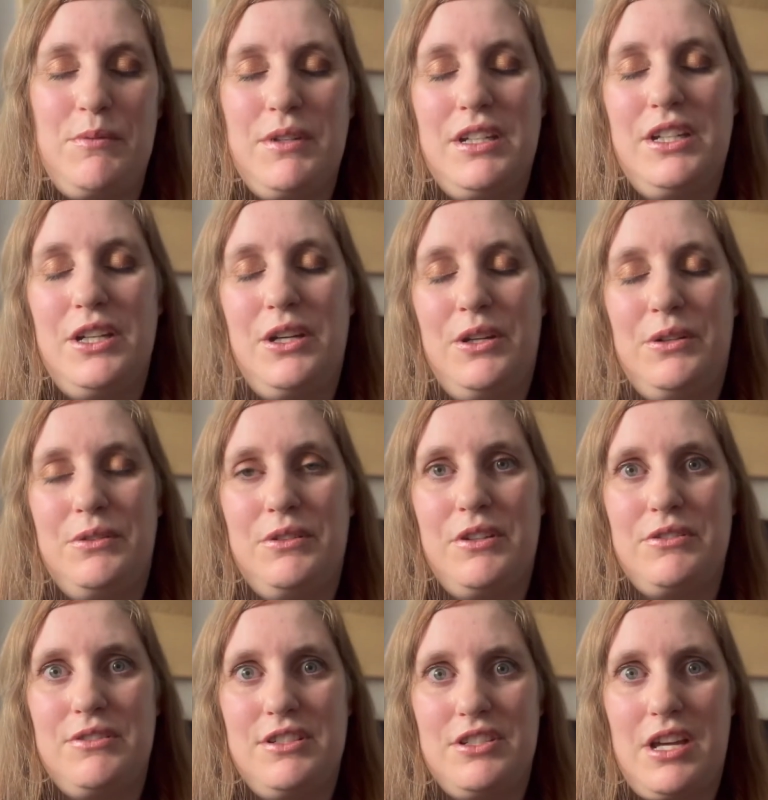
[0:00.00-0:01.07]
gonna go
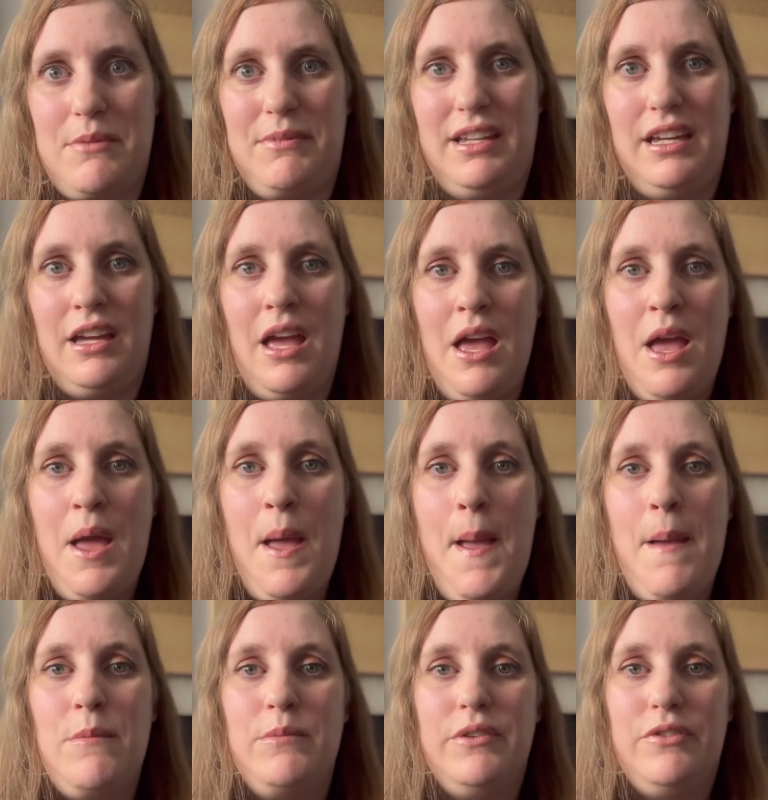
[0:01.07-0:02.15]
grocery shopping
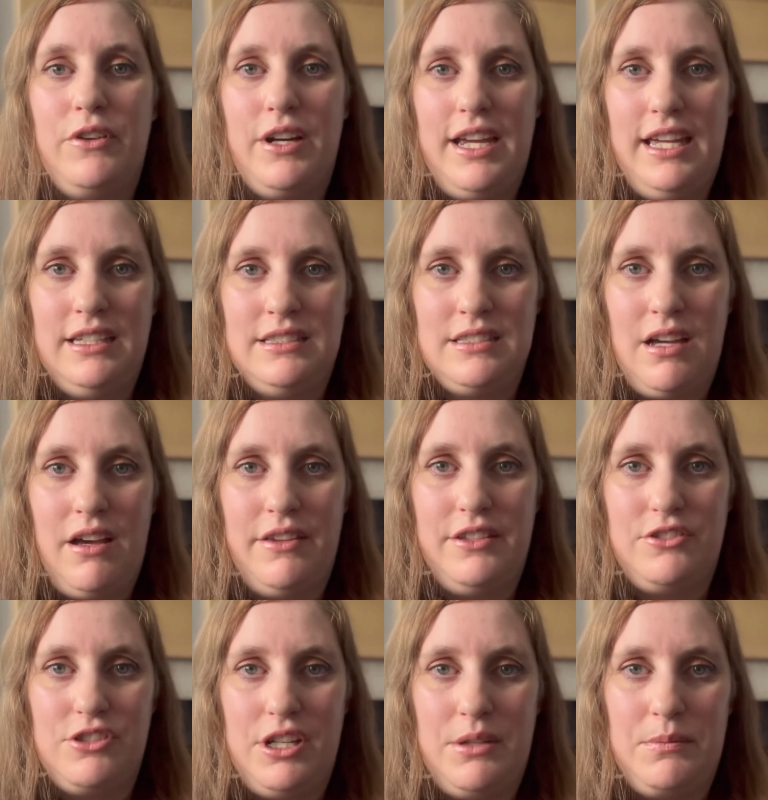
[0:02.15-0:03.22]
beforehand on the
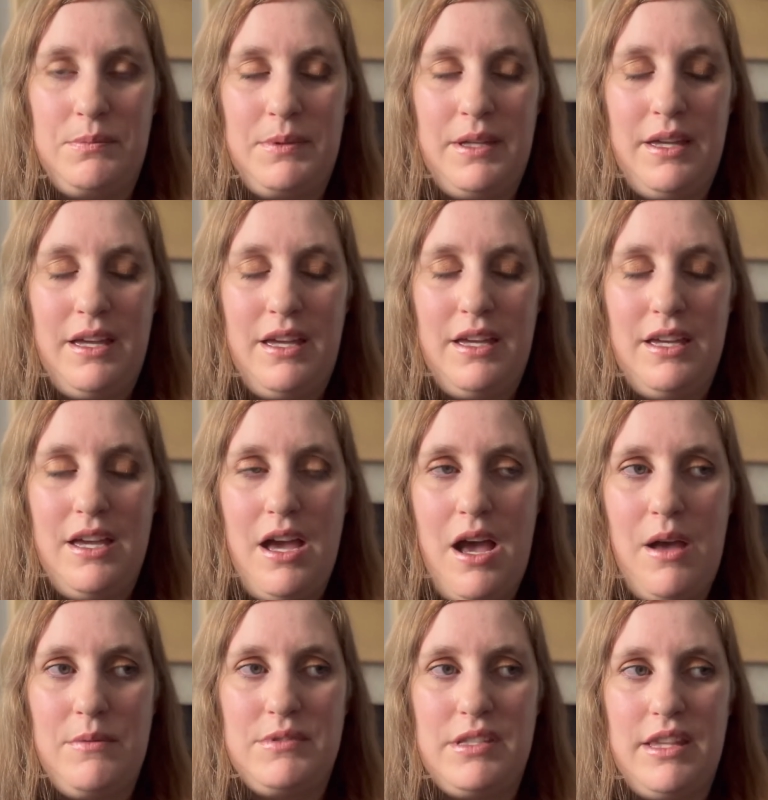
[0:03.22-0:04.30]
trip
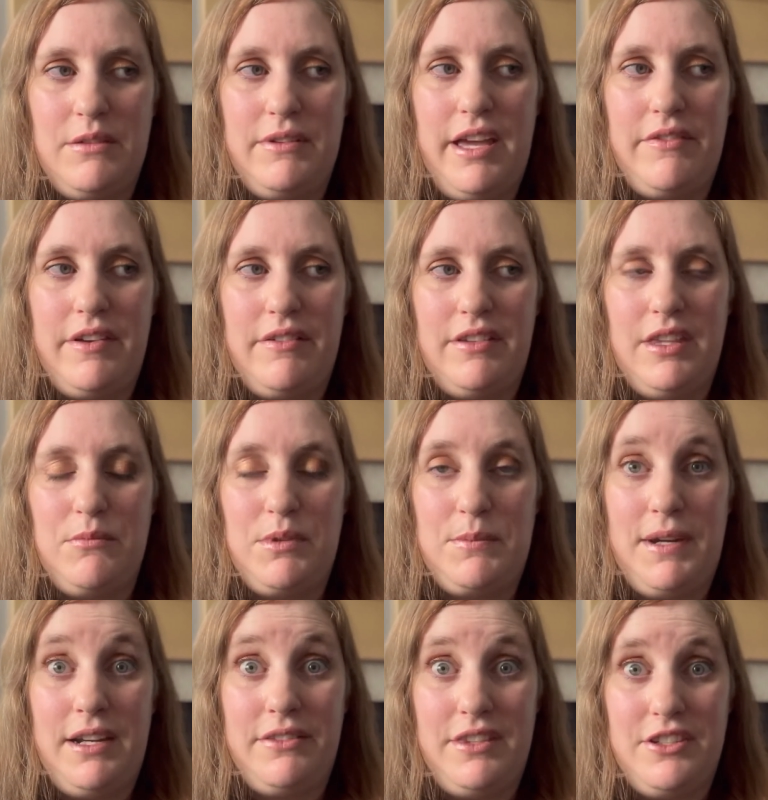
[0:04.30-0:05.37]
so that we have everything
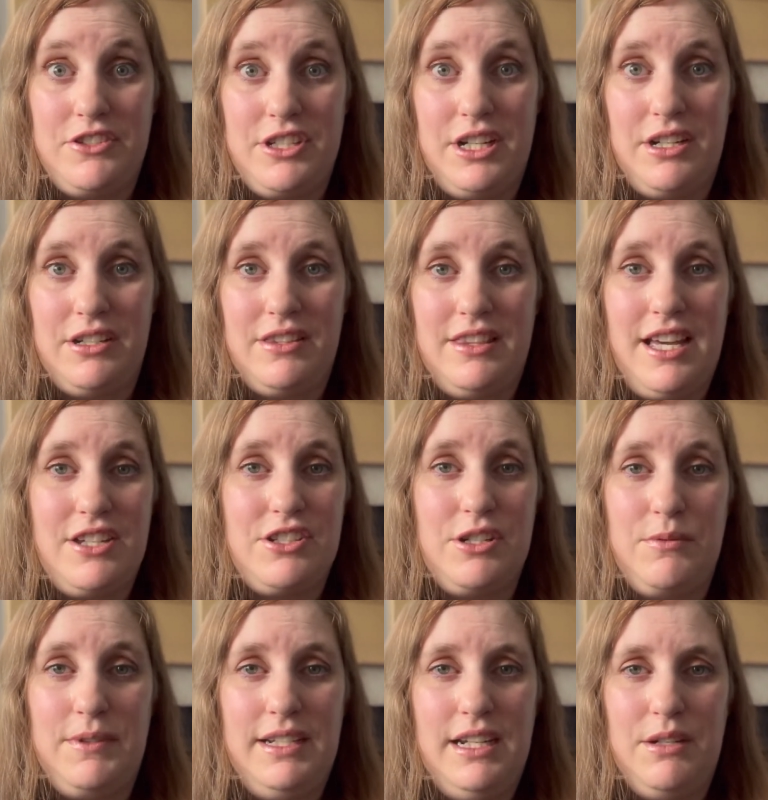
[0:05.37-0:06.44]
prepared this year. Last year
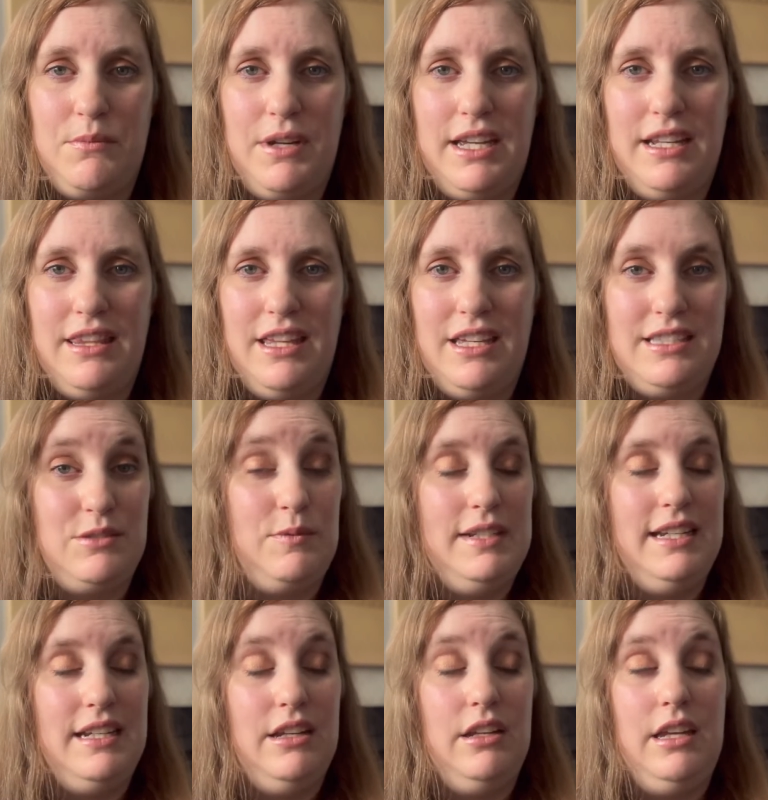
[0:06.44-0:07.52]
we didn't bring anything because we
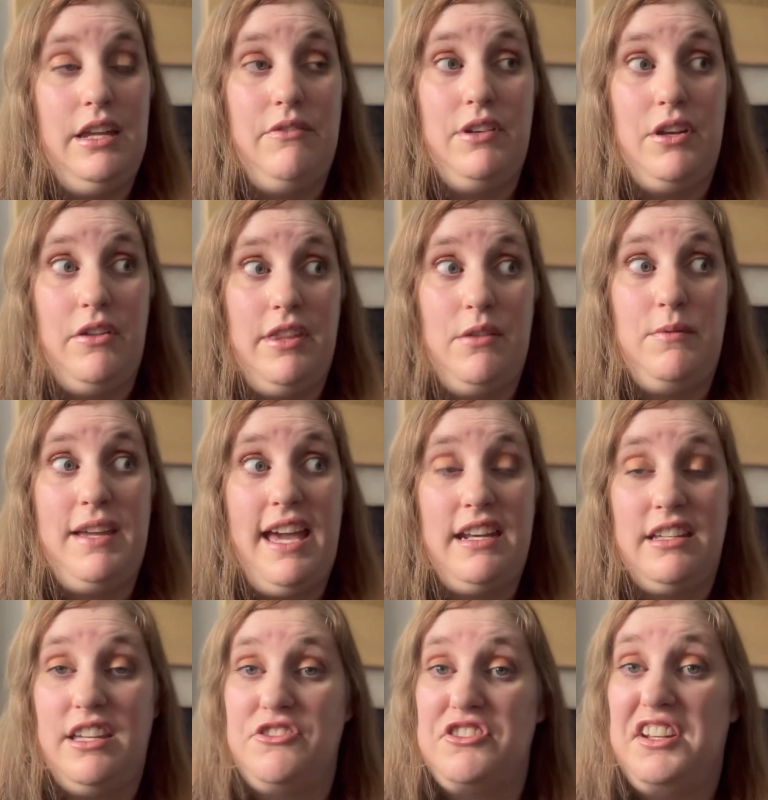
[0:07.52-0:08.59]
didn't even know that we had a
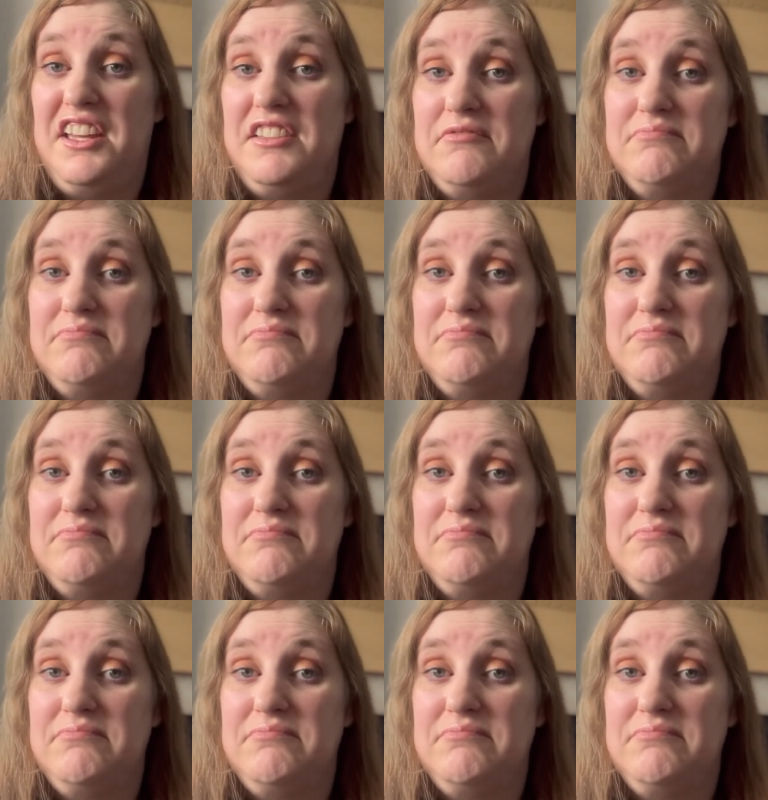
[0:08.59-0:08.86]
kitchenette.